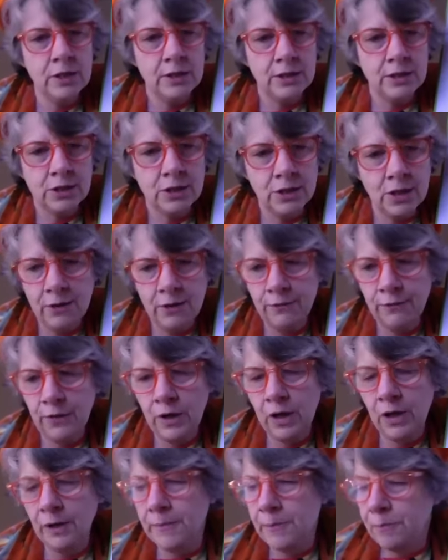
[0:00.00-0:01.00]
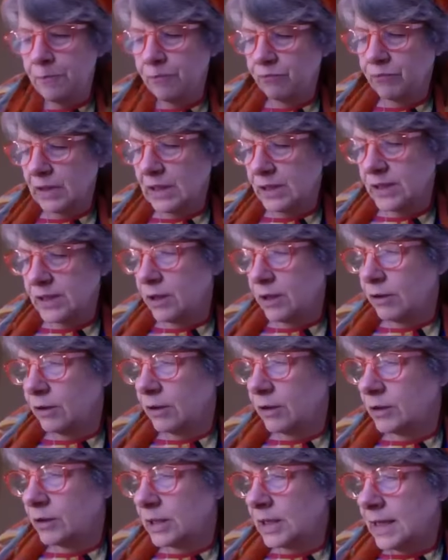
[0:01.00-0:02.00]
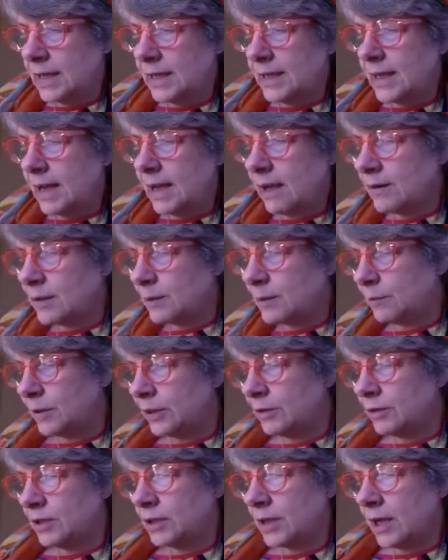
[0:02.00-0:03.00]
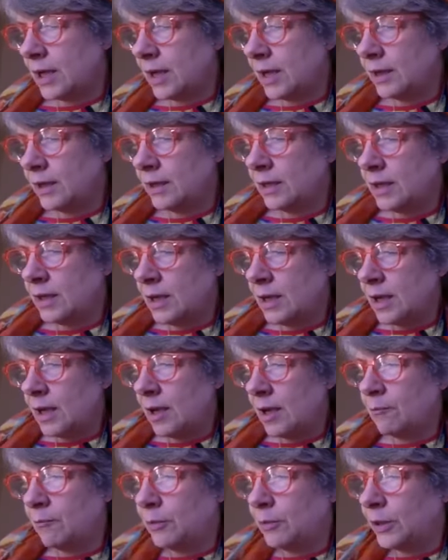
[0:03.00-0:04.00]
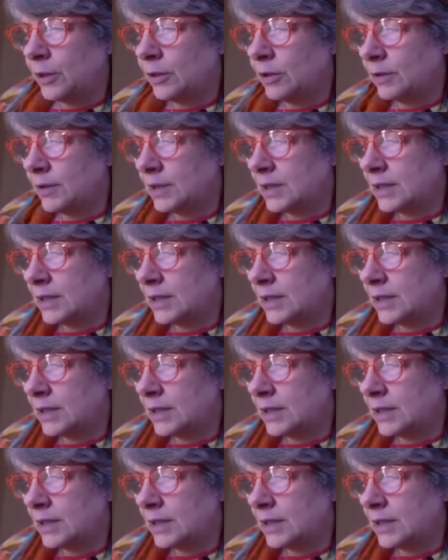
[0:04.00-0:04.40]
So far, so good. Now it's blue's turn, and blue has